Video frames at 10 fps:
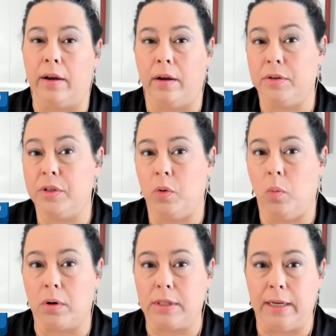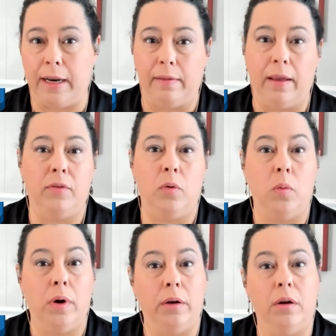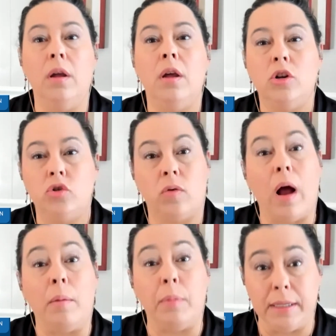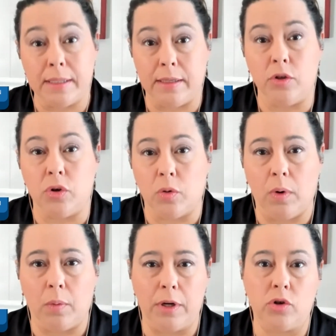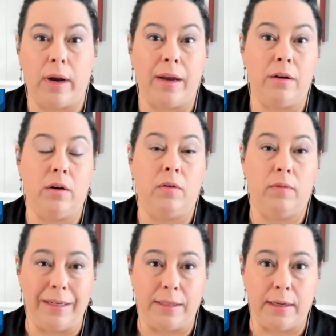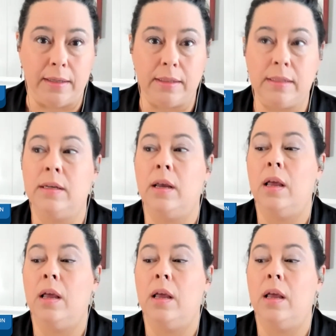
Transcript: I also worked in a level one trauma center where we trained residents